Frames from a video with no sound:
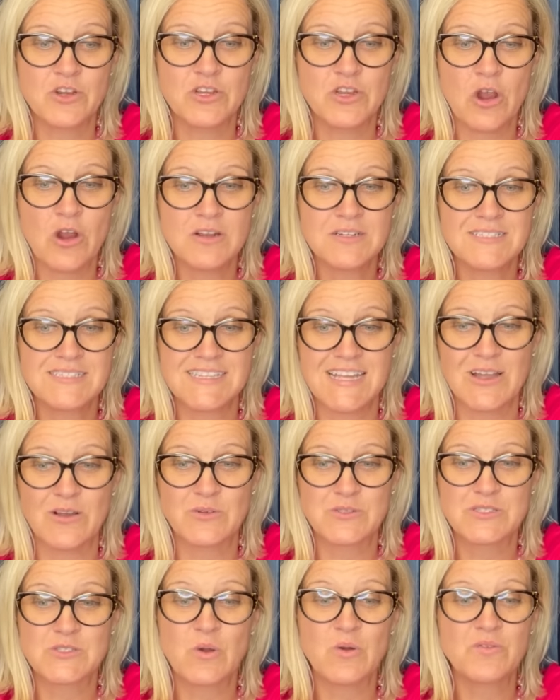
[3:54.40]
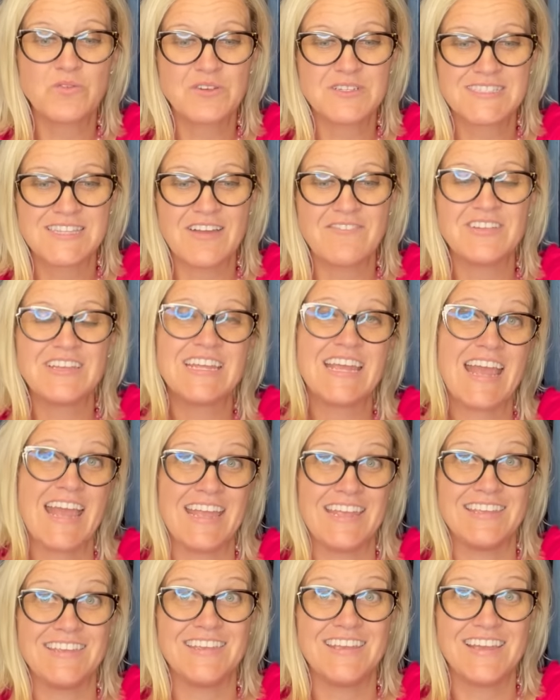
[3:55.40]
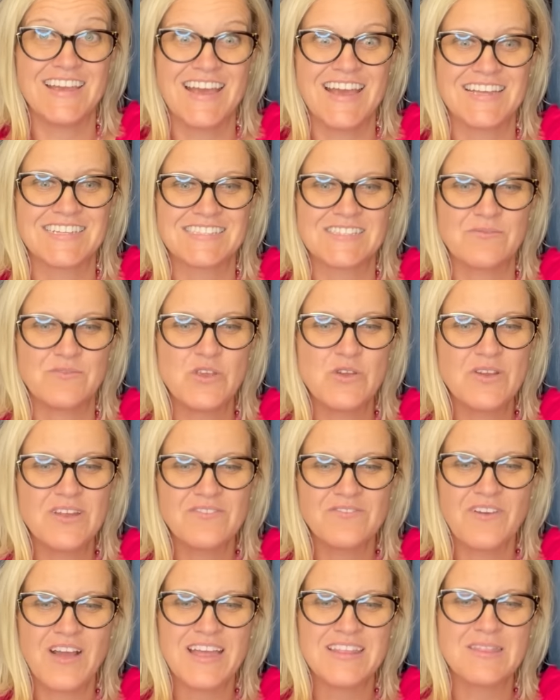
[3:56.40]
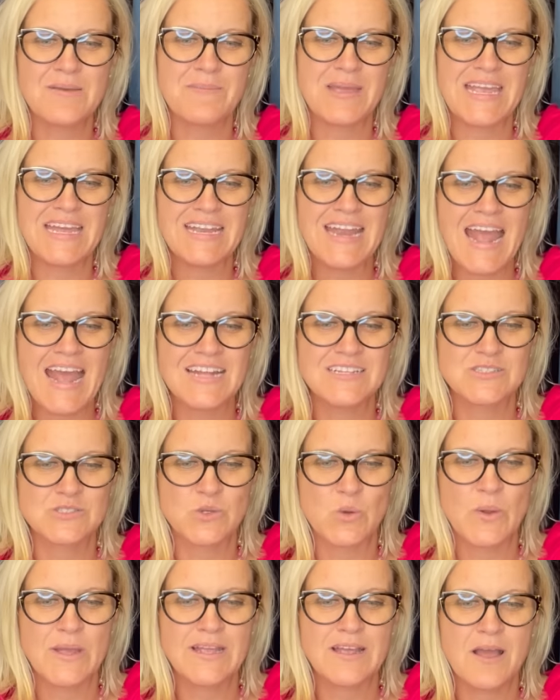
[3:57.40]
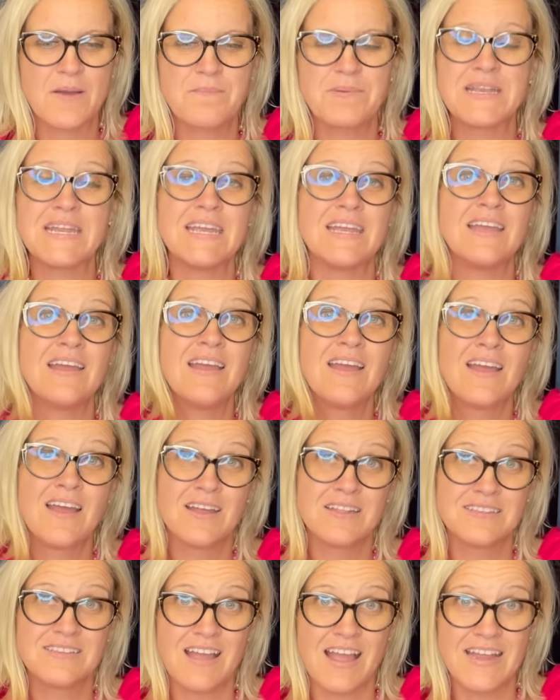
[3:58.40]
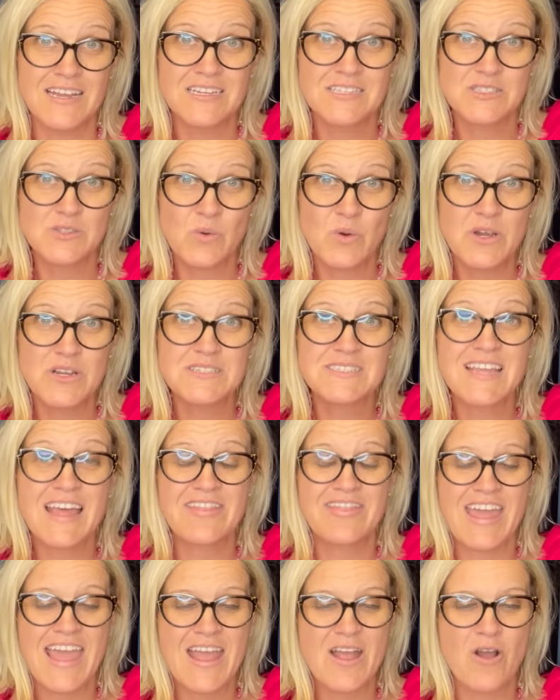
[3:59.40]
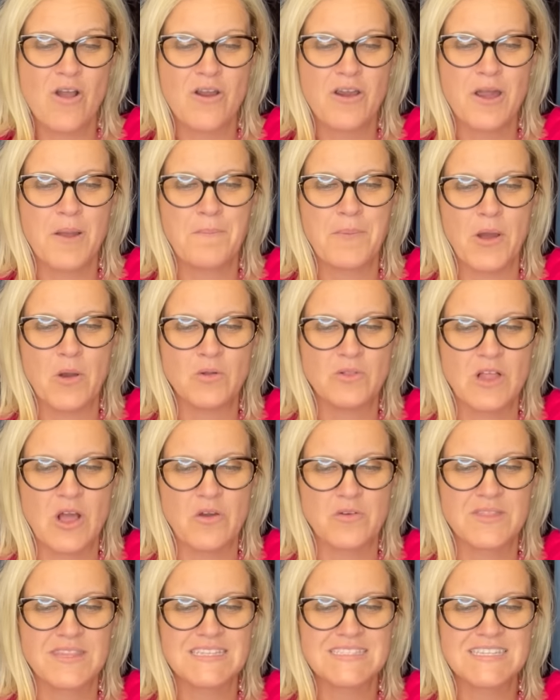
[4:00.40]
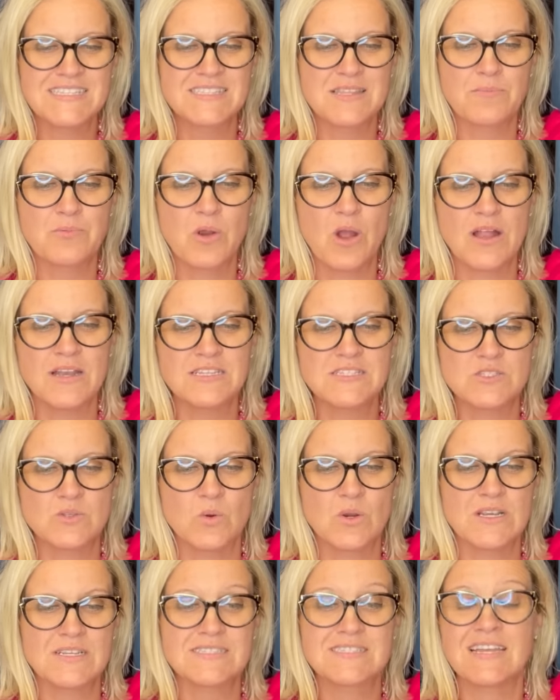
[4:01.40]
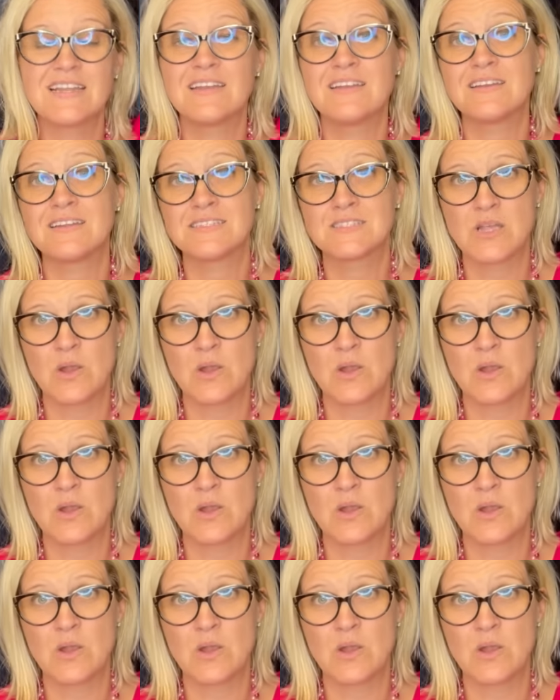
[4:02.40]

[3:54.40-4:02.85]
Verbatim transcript: a yard sale, sold for 78. Yes, if you can find the Manhattan Toy Company dinosaurs, they are a bolo. This is the Brontosaurus and it is